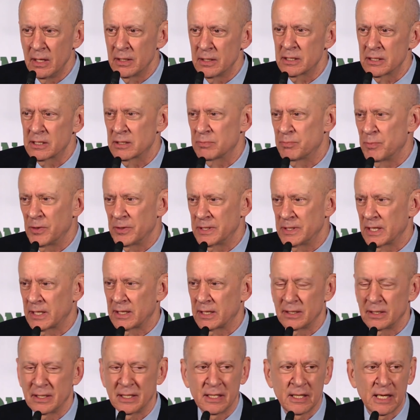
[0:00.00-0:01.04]
This is
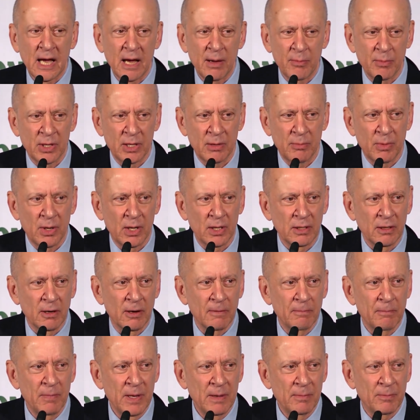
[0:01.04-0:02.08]
particularly common among
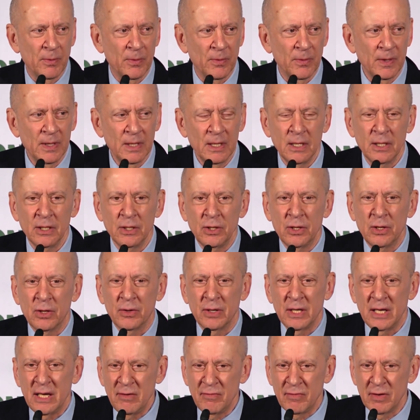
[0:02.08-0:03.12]
young people.
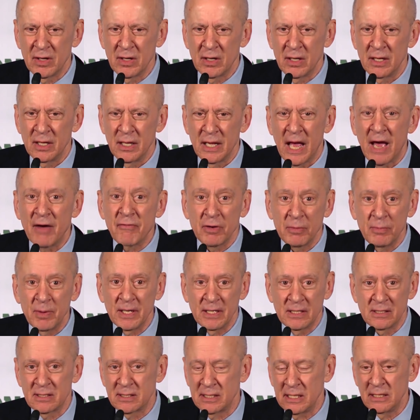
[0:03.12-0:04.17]
Even
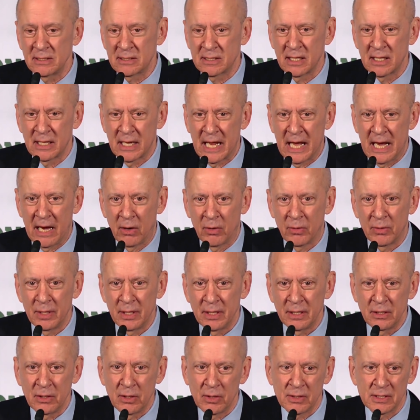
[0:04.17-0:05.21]
everybody sees it now.
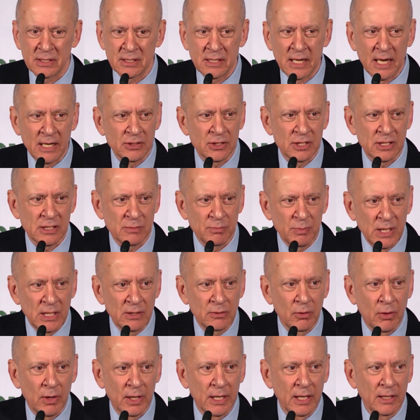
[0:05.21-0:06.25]
It's not just me
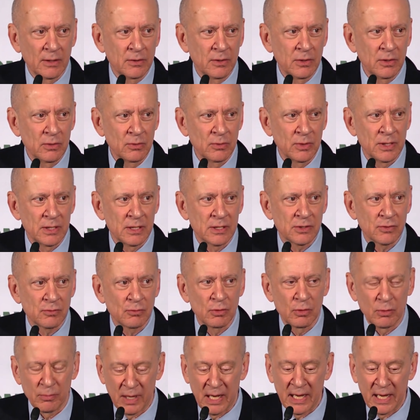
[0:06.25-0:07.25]
talking to you in this room.